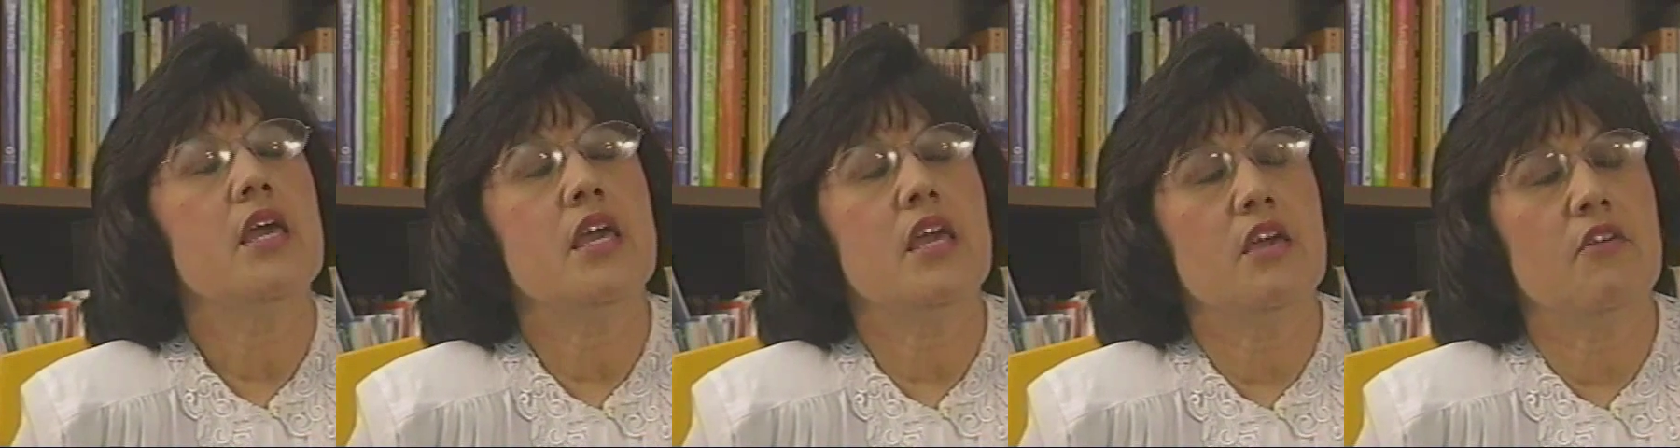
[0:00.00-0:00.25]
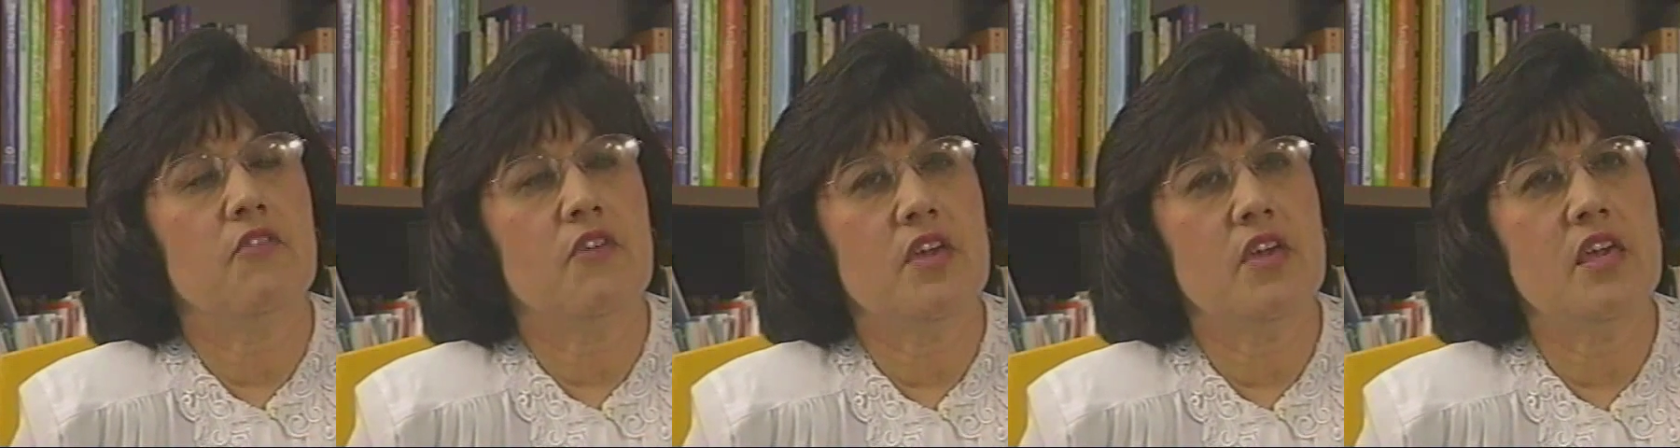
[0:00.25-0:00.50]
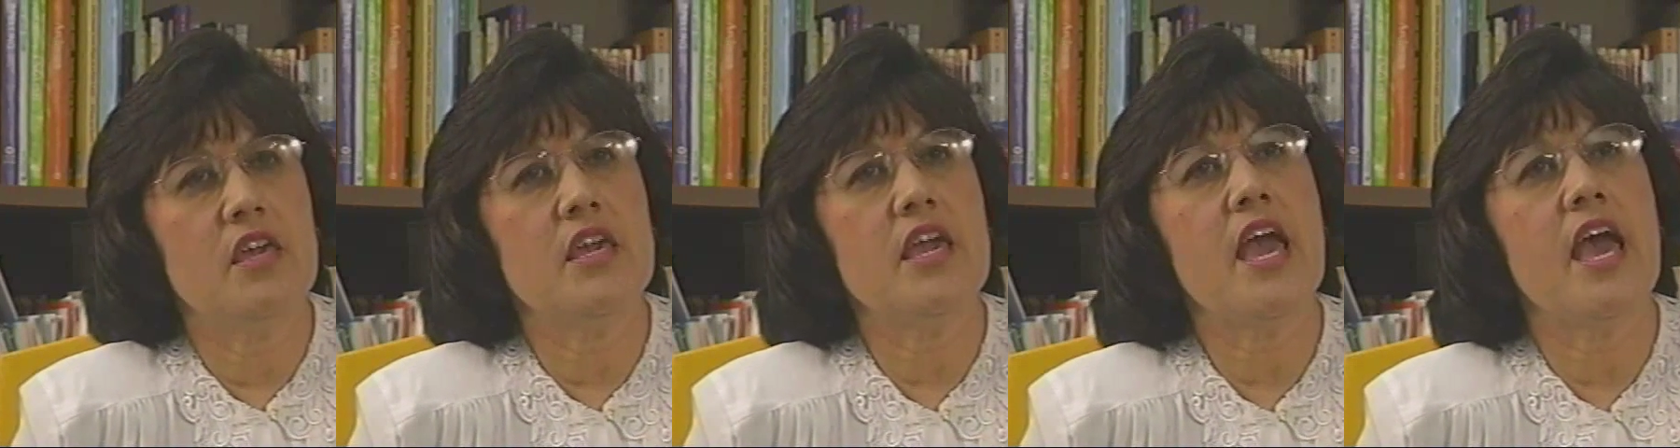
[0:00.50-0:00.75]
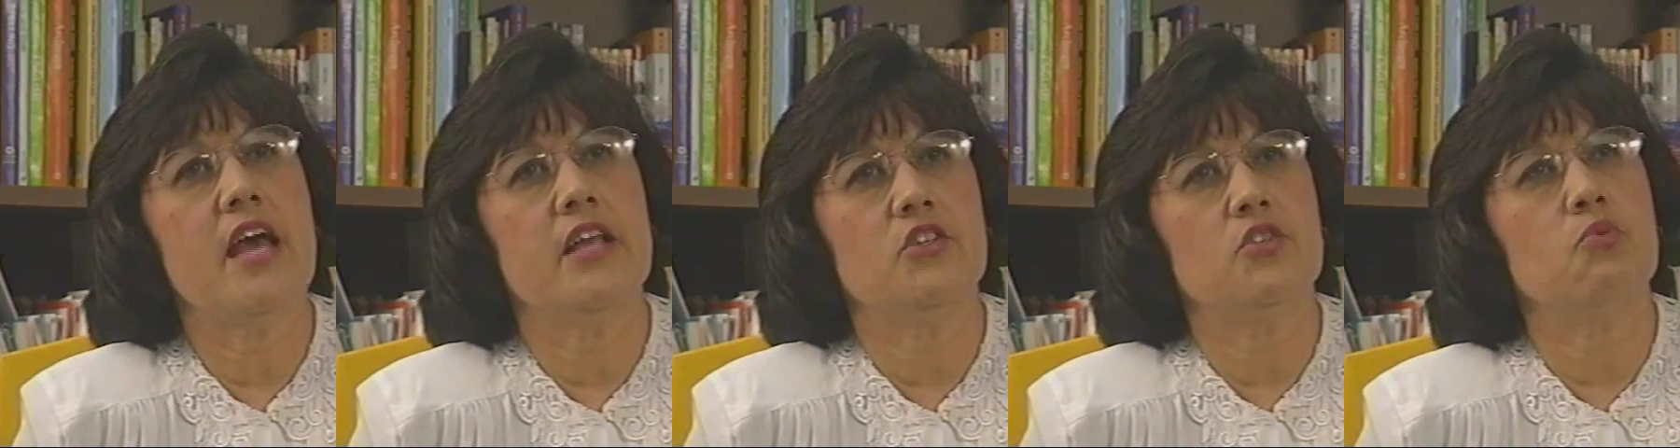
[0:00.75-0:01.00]
if he
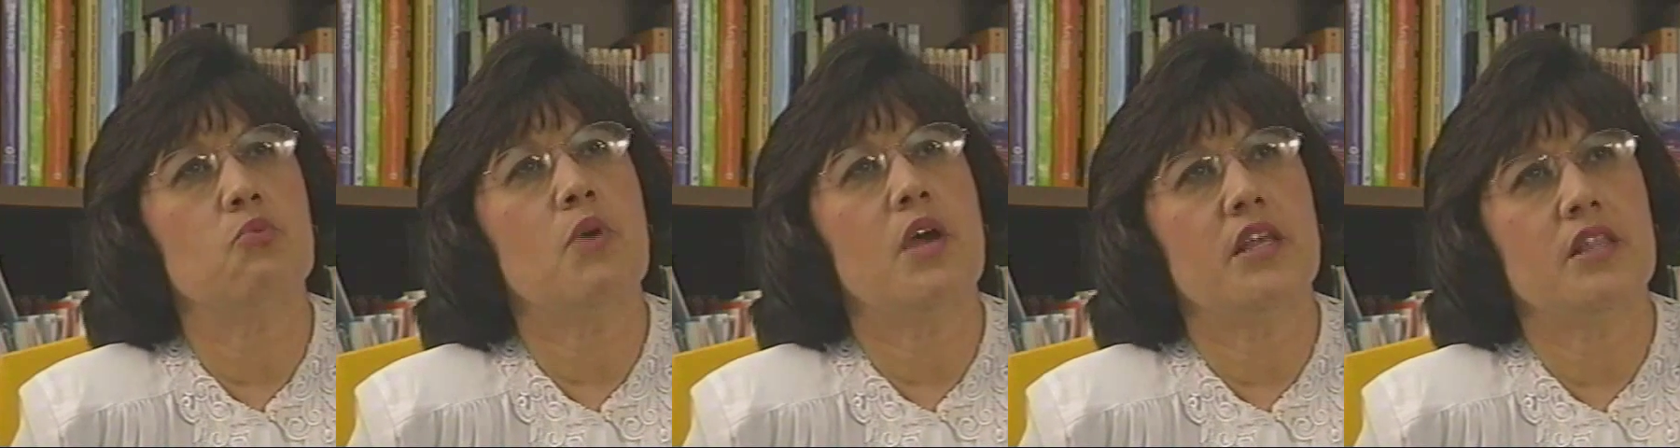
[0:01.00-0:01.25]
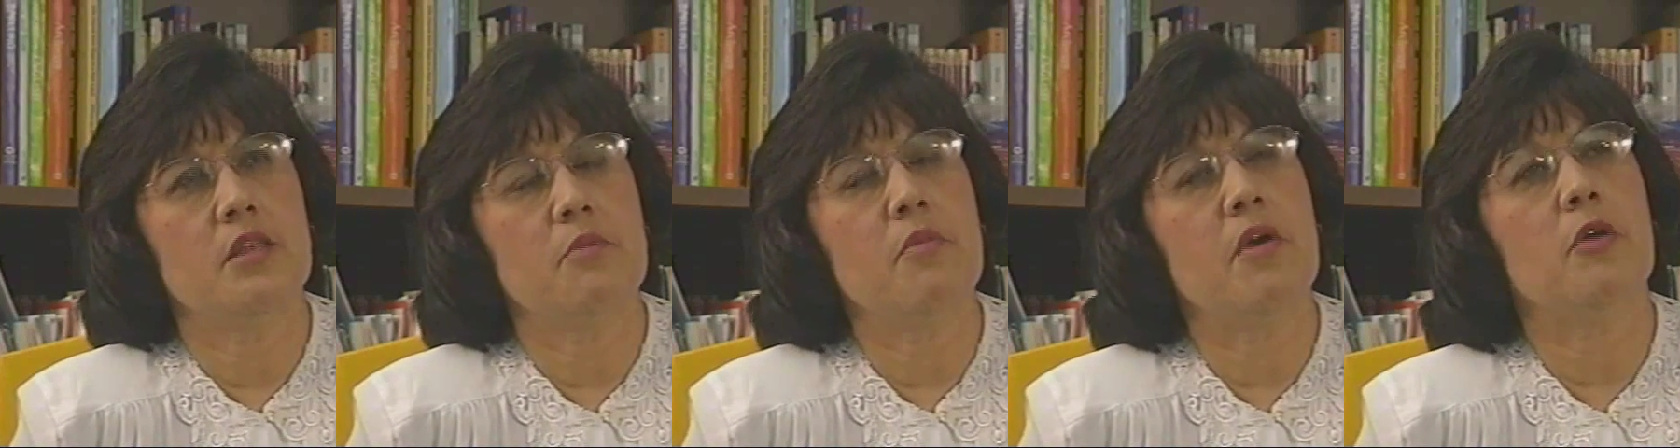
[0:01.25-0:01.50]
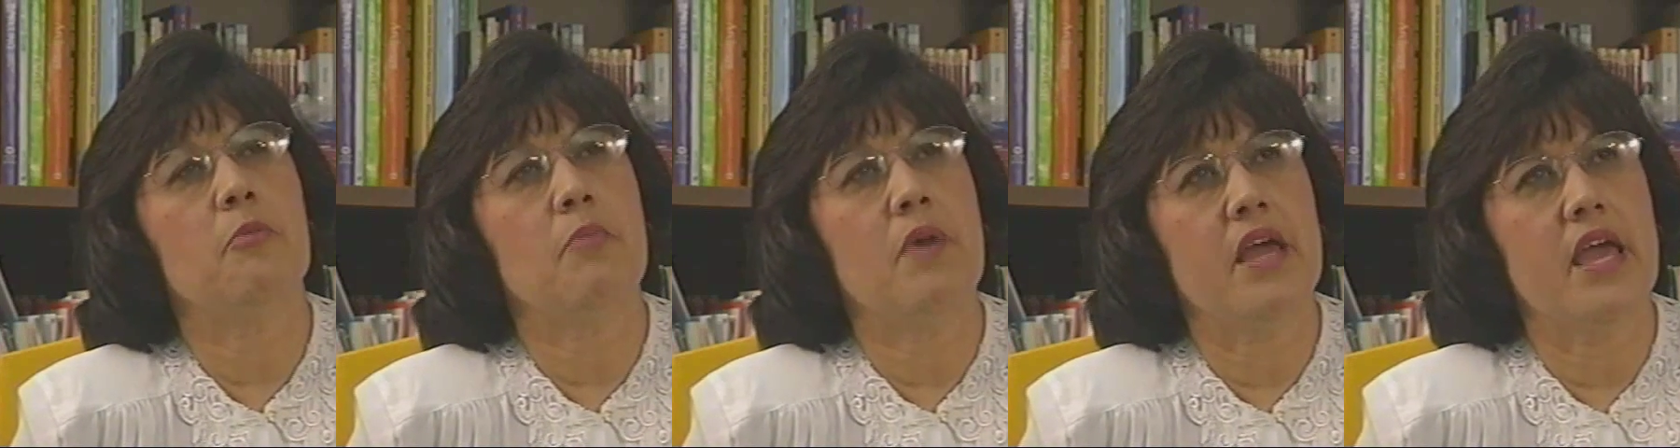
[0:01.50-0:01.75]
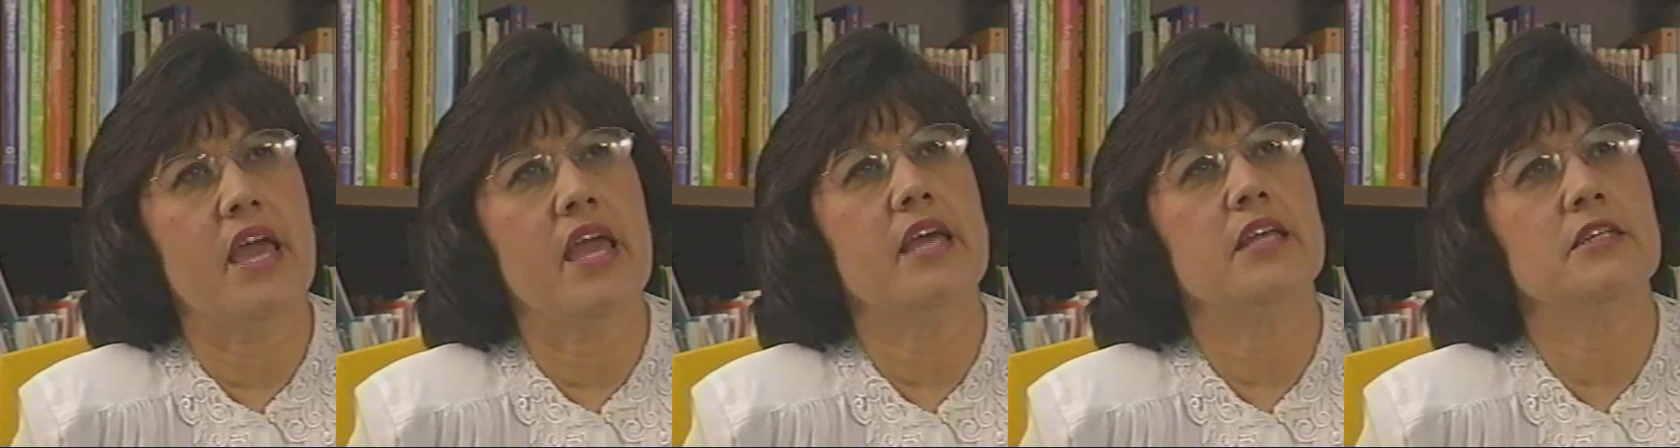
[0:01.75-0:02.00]
had to write them out by
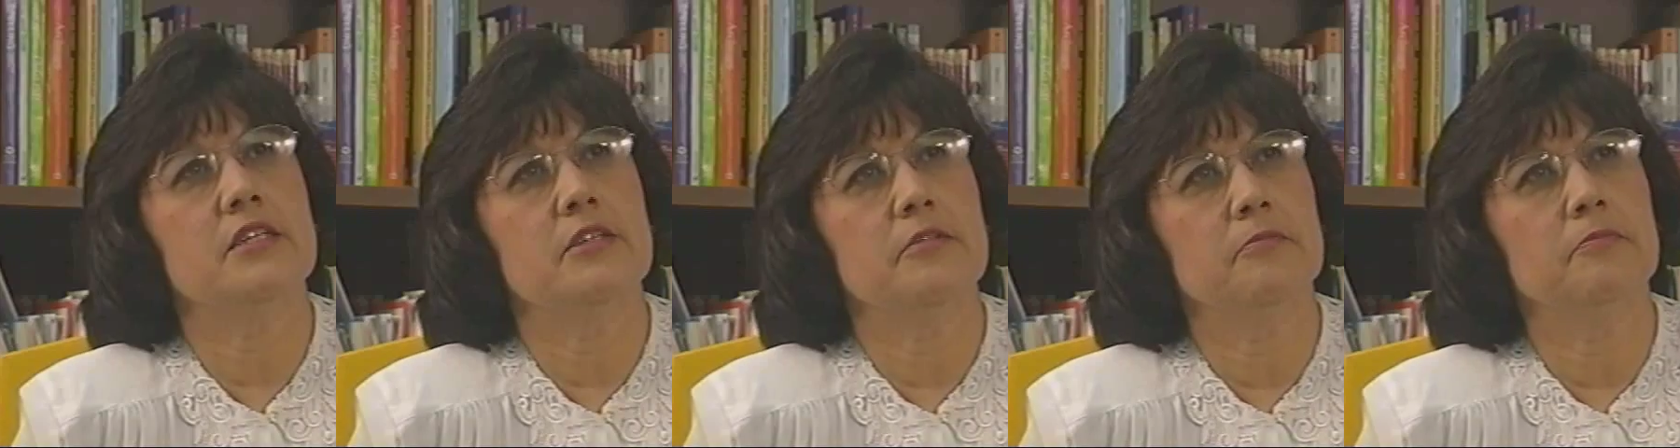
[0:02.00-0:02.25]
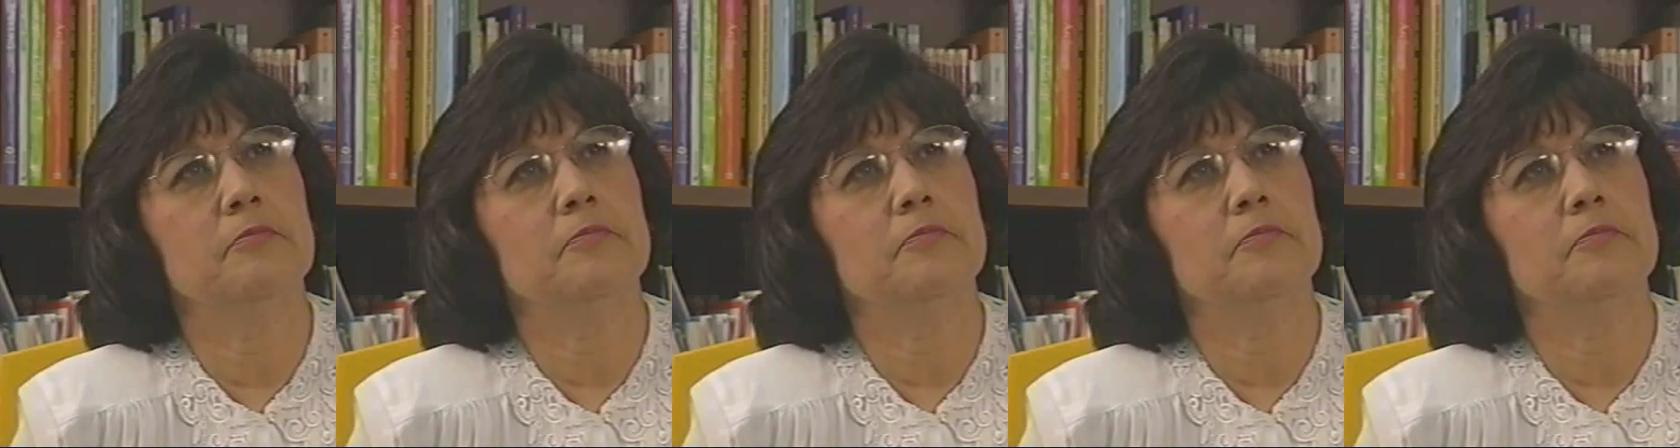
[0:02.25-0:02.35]
hand.